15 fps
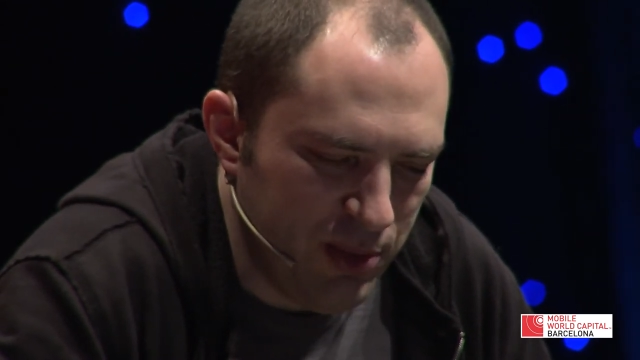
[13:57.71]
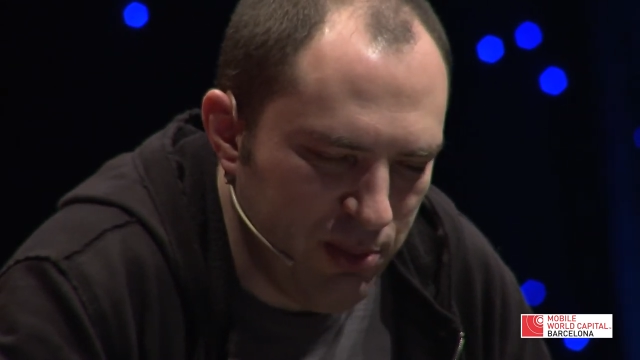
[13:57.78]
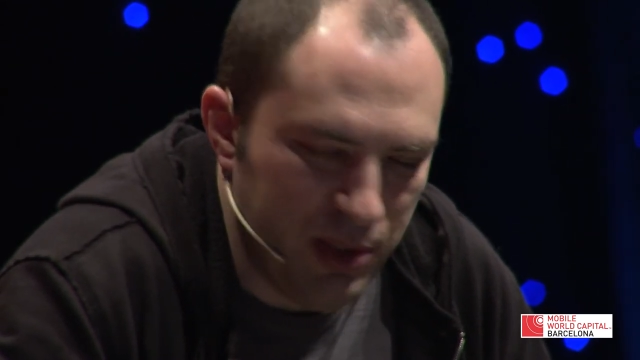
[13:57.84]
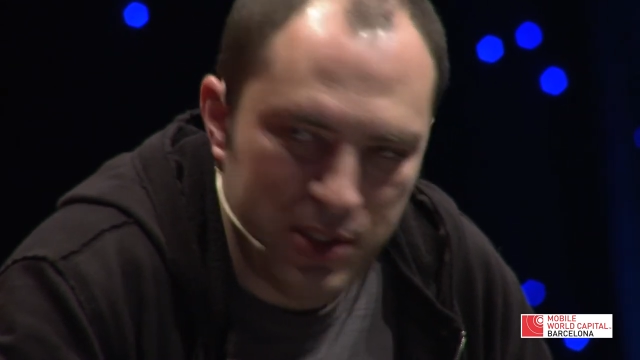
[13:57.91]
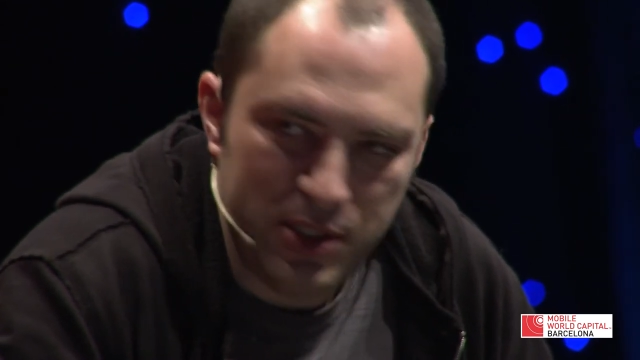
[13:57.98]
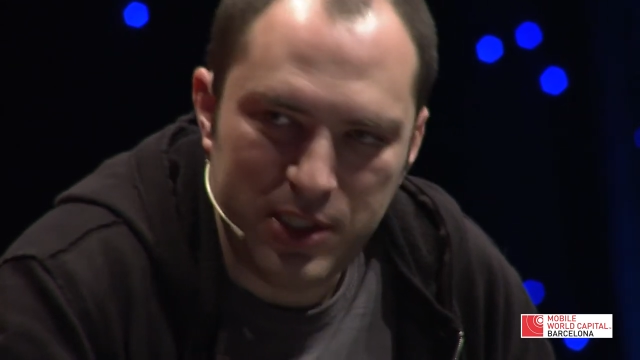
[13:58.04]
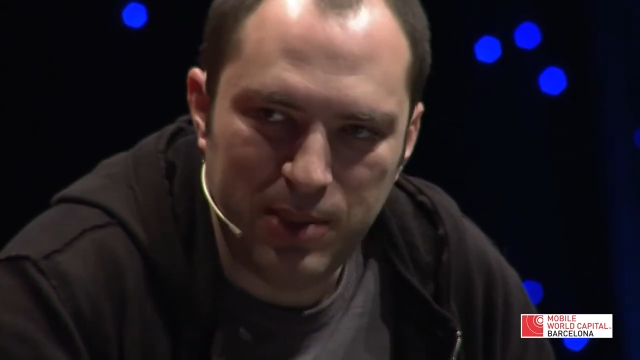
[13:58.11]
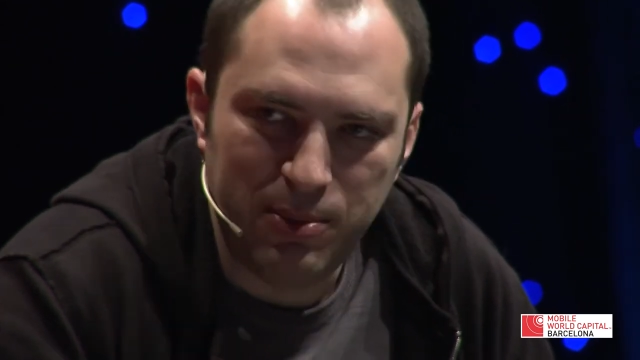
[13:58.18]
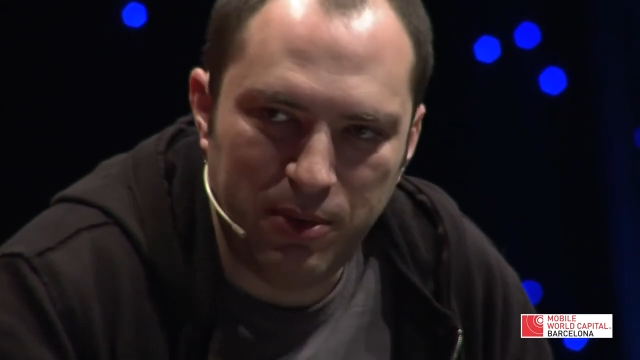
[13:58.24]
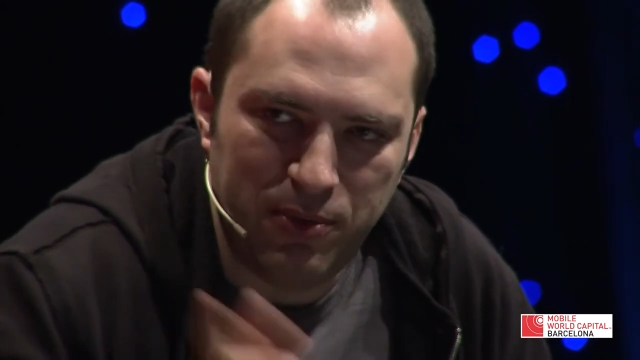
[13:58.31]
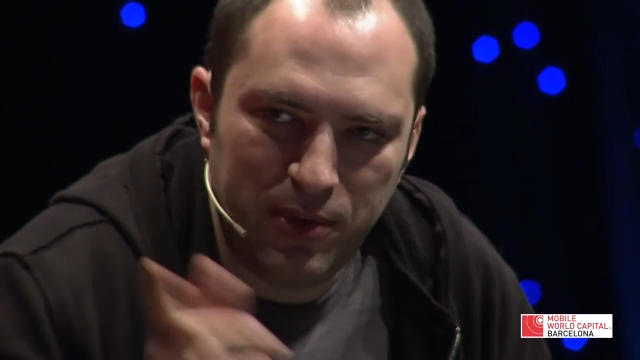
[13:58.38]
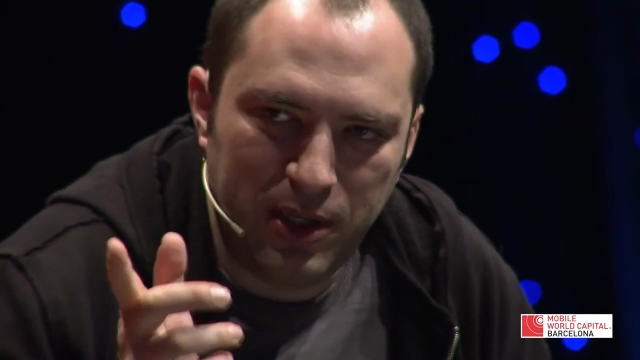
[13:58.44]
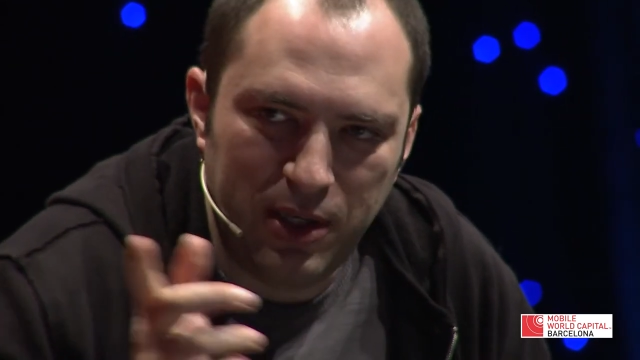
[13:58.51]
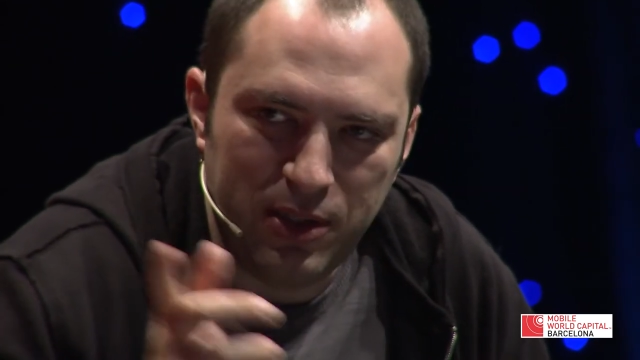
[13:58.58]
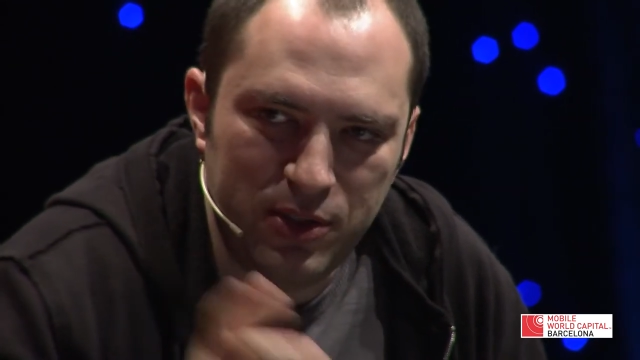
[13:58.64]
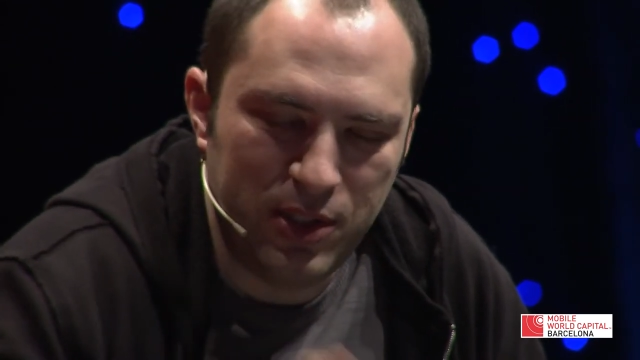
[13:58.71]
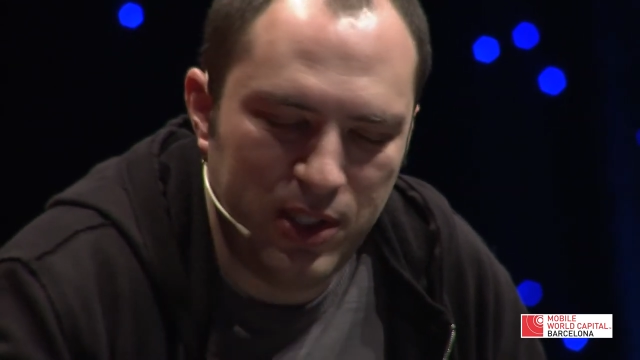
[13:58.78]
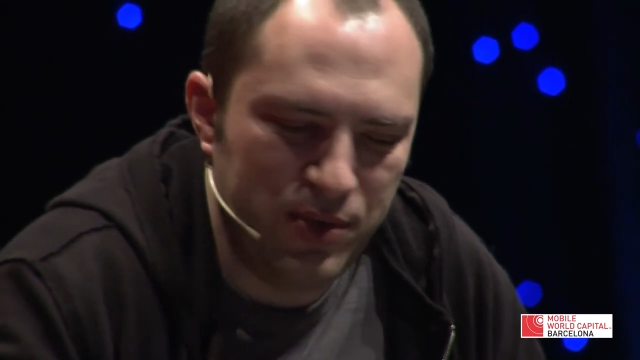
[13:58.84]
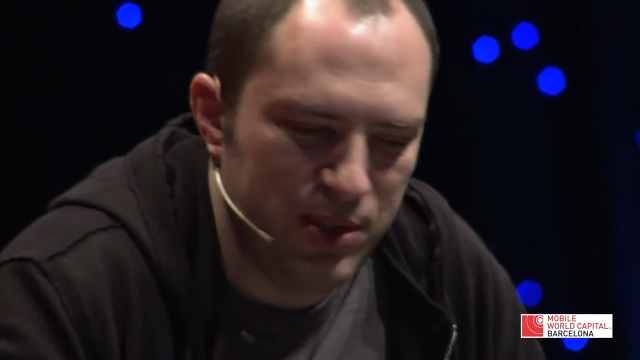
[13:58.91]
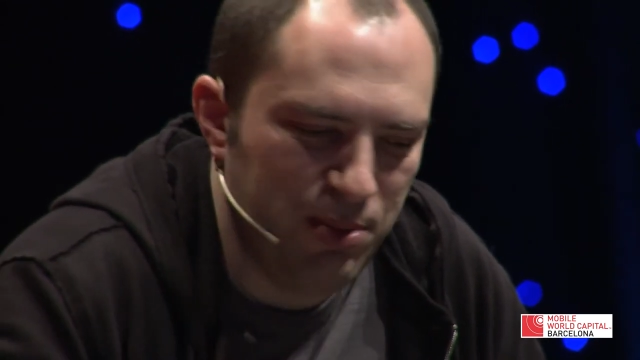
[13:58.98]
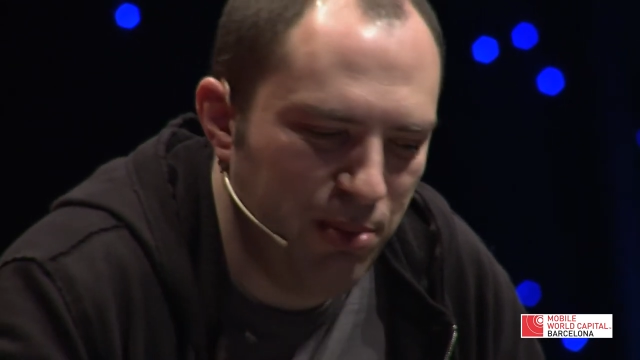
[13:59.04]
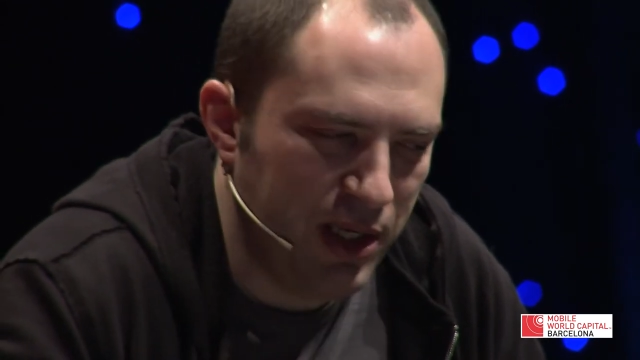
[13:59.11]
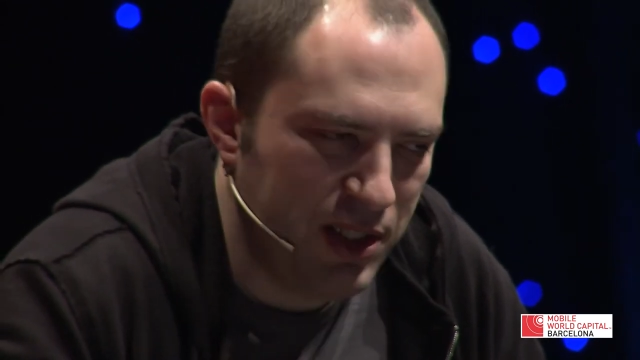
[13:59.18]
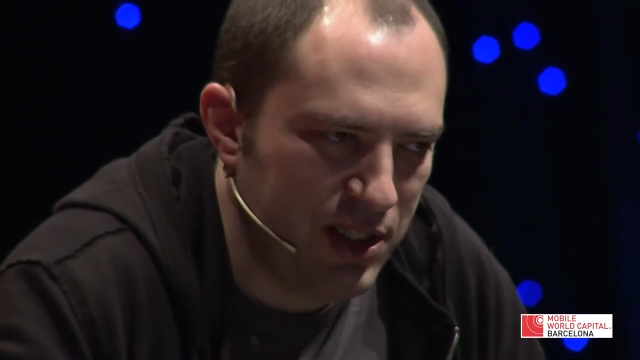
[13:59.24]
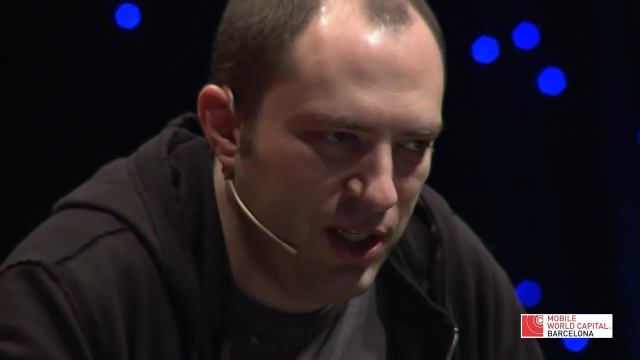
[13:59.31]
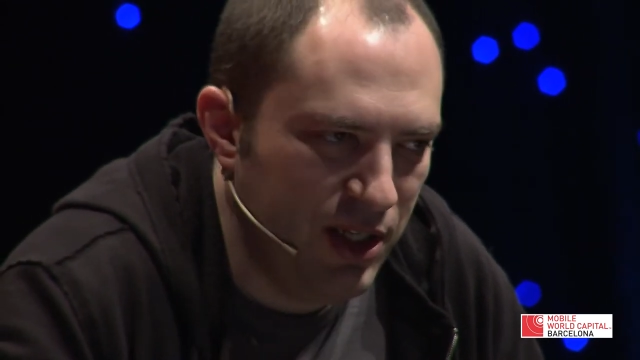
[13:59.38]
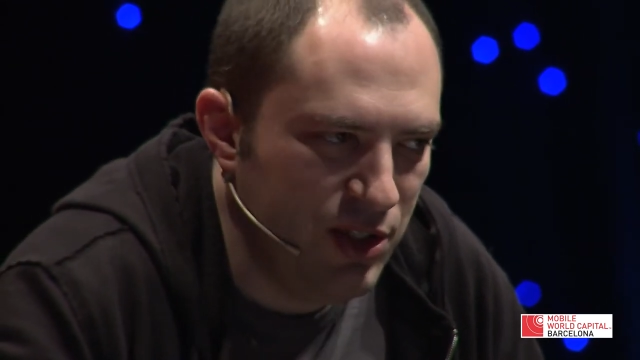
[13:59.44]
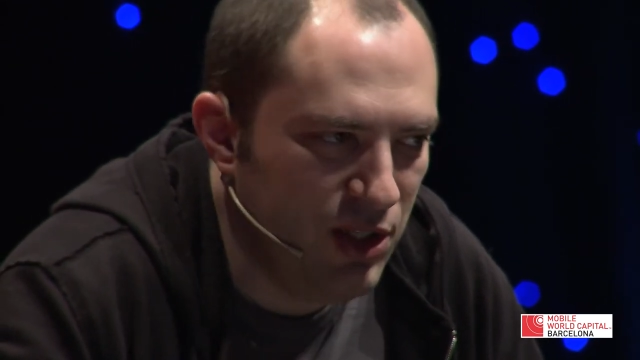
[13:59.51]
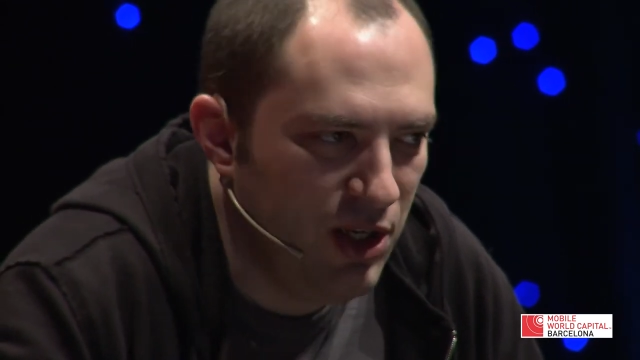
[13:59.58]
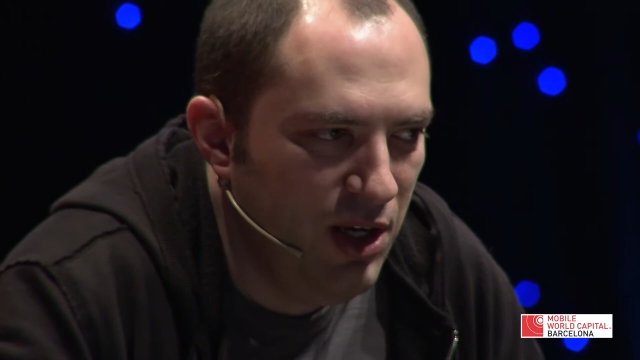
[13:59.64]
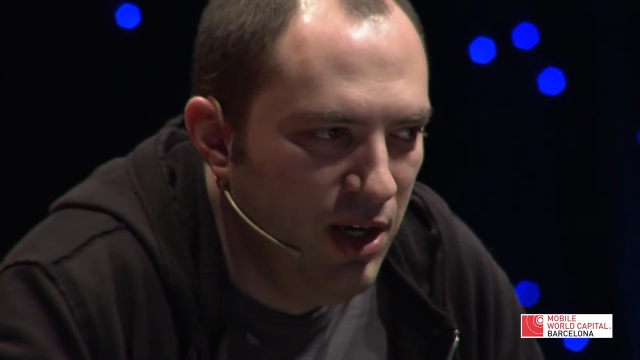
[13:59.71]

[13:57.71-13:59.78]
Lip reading: but this time I forgot to leave them backstage.